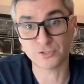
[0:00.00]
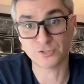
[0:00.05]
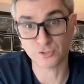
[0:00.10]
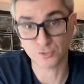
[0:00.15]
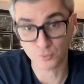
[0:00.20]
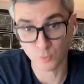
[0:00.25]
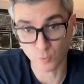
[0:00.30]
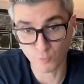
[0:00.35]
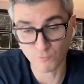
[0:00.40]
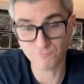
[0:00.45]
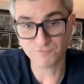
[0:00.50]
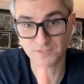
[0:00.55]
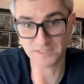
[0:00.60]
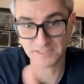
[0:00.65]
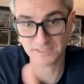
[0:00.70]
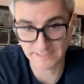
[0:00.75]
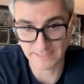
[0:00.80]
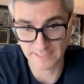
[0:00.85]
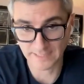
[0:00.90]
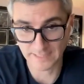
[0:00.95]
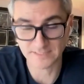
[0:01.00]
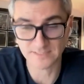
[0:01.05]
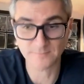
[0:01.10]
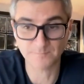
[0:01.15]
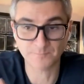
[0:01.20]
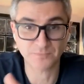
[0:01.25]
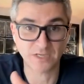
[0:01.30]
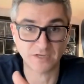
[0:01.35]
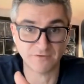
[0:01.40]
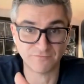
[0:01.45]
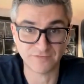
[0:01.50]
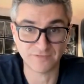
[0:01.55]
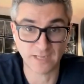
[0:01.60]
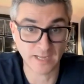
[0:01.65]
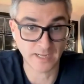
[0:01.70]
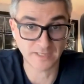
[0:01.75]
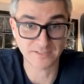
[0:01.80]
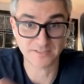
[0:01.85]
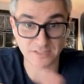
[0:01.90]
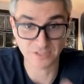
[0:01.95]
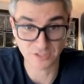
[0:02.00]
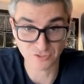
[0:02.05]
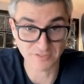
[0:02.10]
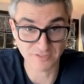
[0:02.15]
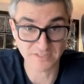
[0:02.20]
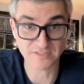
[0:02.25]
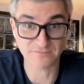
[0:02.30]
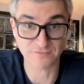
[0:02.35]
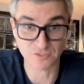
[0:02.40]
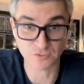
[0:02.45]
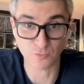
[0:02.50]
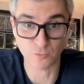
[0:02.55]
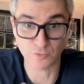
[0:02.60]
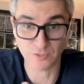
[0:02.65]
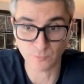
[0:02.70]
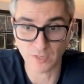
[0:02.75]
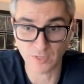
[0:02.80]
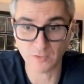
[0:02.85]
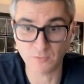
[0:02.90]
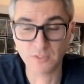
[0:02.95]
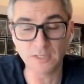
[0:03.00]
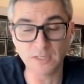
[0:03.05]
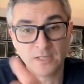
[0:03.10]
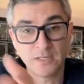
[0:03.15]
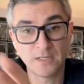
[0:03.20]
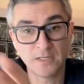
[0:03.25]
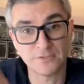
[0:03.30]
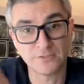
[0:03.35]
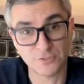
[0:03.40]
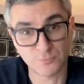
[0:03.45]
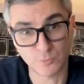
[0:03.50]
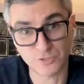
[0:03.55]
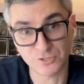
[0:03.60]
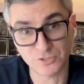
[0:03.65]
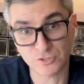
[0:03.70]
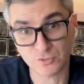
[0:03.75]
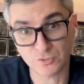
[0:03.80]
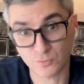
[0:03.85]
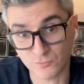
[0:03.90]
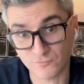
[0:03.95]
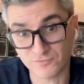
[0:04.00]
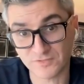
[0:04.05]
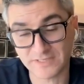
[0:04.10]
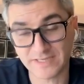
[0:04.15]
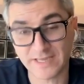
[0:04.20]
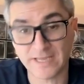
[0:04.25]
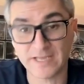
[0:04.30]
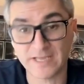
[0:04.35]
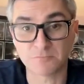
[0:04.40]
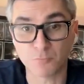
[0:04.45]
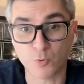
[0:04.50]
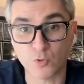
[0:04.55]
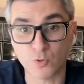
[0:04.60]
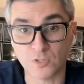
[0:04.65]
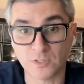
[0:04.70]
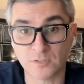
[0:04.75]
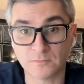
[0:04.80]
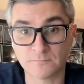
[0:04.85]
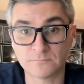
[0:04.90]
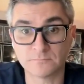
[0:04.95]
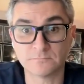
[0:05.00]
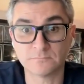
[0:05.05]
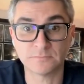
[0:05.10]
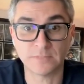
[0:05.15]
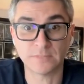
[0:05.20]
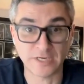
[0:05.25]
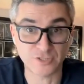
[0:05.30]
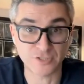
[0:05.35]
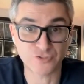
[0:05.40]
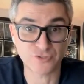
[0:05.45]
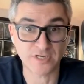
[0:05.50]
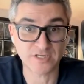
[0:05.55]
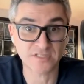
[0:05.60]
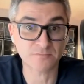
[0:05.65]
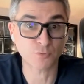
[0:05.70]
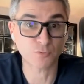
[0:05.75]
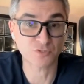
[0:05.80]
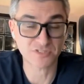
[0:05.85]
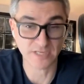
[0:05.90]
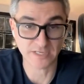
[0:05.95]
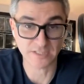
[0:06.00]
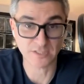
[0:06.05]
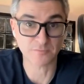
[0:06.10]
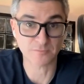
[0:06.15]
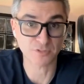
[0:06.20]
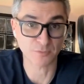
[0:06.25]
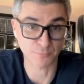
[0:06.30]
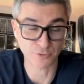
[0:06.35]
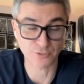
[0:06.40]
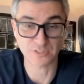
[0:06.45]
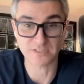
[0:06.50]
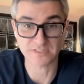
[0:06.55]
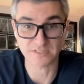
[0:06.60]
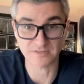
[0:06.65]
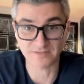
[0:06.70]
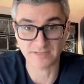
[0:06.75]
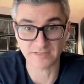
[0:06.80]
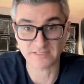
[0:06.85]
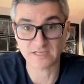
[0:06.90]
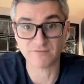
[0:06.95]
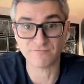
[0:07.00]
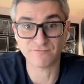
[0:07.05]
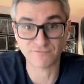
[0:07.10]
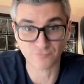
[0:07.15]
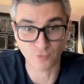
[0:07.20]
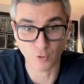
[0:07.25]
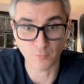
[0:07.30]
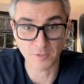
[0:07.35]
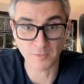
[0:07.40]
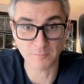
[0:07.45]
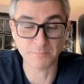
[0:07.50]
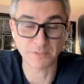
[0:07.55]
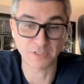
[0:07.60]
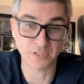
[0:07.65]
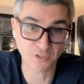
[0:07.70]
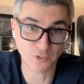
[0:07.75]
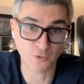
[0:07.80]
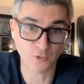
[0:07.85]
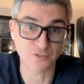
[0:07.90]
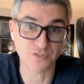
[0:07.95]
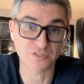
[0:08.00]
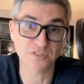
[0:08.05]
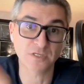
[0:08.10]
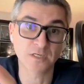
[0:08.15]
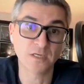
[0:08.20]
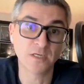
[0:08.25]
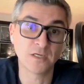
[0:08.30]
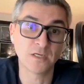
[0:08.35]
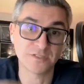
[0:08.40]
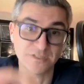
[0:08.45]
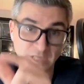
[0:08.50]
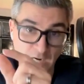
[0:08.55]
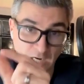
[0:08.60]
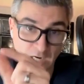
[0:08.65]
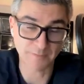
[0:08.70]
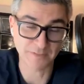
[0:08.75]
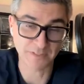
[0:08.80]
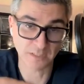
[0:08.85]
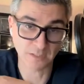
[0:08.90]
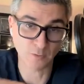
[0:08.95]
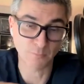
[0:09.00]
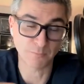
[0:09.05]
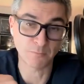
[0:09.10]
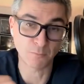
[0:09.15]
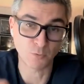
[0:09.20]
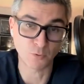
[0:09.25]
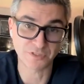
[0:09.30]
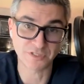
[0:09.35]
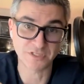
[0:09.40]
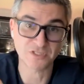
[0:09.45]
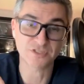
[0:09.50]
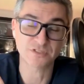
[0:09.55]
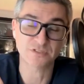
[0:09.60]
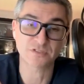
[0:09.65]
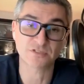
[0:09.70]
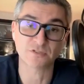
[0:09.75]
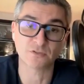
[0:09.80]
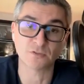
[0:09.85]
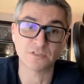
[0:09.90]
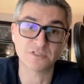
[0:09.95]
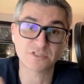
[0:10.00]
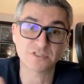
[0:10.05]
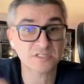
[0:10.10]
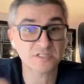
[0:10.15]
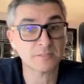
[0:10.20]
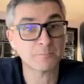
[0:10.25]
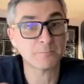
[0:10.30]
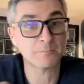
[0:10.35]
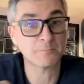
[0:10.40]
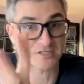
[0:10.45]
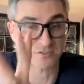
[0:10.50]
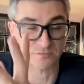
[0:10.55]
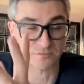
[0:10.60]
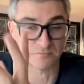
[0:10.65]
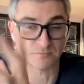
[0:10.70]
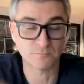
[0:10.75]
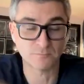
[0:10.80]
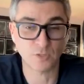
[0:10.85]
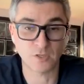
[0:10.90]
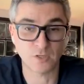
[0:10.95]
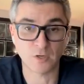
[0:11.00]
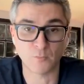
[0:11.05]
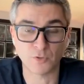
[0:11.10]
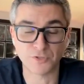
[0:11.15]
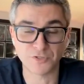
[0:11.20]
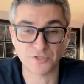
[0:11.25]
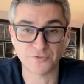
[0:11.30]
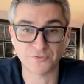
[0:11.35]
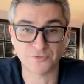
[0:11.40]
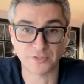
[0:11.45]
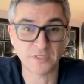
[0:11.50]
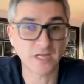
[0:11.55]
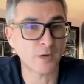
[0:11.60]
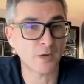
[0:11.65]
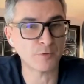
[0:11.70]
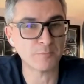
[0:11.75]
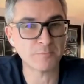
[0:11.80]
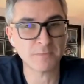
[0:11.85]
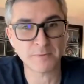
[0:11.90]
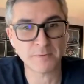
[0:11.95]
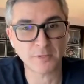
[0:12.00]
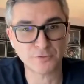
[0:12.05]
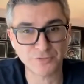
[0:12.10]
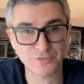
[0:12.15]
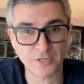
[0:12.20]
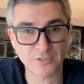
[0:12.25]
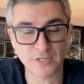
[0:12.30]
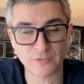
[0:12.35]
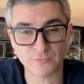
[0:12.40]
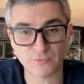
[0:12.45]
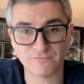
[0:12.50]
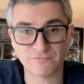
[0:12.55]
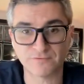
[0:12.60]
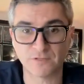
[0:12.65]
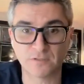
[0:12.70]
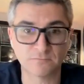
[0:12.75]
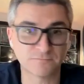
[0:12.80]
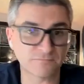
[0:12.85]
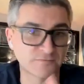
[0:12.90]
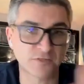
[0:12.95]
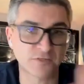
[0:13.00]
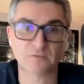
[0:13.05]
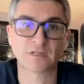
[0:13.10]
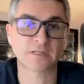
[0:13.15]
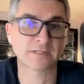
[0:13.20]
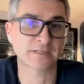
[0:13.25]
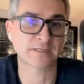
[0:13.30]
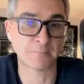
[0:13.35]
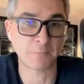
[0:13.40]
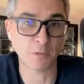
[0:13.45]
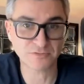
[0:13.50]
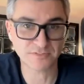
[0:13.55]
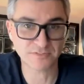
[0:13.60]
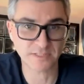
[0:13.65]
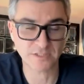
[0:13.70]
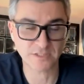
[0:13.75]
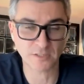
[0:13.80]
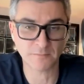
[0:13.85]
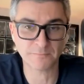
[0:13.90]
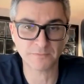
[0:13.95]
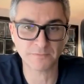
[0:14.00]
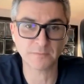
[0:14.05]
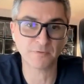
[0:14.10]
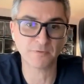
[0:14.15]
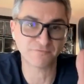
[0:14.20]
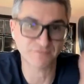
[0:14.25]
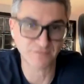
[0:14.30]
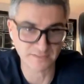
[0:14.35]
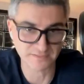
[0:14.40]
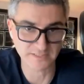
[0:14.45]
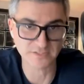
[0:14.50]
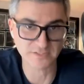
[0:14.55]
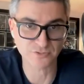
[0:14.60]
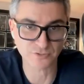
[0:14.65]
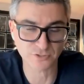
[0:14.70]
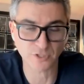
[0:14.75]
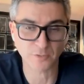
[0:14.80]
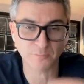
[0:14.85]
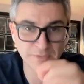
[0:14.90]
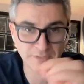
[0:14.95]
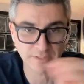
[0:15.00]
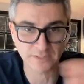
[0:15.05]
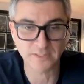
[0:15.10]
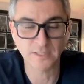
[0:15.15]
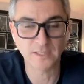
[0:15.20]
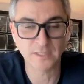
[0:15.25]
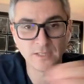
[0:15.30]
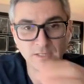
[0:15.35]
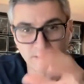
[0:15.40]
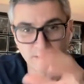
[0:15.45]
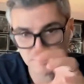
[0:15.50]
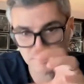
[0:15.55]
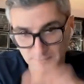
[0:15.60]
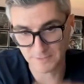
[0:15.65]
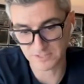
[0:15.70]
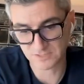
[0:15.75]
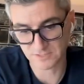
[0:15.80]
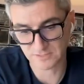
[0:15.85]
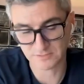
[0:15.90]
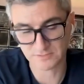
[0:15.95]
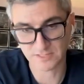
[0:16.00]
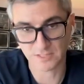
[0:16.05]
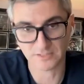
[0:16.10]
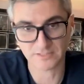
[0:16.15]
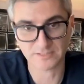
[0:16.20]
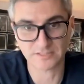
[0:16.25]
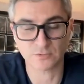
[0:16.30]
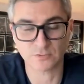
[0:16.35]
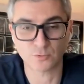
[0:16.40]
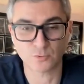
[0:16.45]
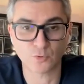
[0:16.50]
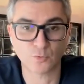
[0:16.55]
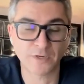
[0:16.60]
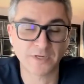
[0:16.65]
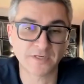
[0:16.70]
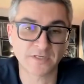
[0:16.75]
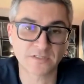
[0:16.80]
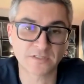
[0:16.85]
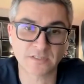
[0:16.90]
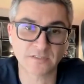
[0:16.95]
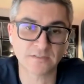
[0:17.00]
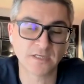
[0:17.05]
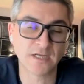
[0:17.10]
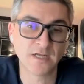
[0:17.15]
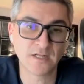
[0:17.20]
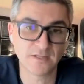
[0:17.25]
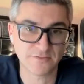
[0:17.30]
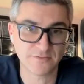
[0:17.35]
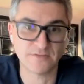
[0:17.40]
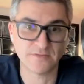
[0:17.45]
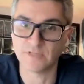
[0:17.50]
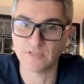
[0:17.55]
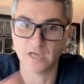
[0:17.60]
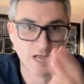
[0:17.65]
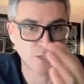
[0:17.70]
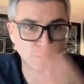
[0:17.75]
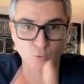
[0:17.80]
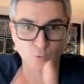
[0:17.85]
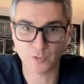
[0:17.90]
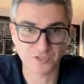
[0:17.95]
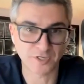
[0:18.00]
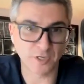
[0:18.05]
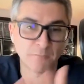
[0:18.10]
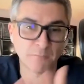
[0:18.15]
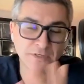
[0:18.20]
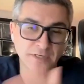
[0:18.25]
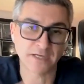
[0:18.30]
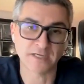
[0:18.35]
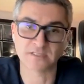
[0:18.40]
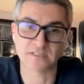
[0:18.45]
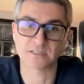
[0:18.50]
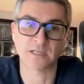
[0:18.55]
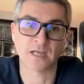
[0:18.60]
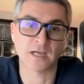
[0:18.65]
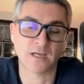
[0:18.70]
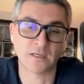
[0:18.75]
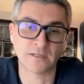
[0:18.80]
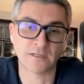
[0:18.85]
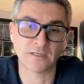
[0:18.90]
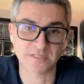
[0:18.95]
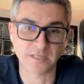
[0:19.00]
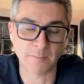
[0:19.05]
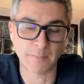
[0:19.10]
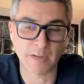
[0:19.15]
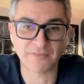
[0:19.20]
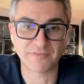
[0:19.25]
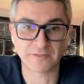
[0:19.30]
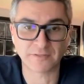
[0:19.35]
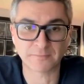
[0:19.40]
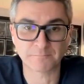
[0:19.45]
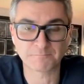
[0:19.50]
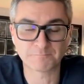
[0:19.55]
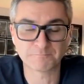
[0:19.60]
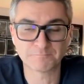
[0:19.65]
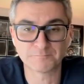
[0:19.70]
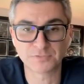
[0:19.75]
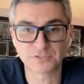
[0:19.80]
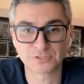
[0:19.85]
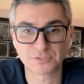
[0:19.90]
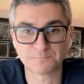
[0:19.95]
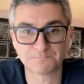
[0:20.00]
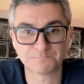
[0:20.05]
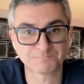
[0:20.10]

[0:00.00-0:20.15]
should hopefully get, if the ad and the creative is going well, what you should hopefully get is more interest and more signups or bookings and things like that from it, because you are being a little bit more niche. So it just depends on what you're doing. I wouldn't maybe go down that route for like a multi-day company, but for a day tour company, especially targeting local areas, a lower number isn't a bad thing. So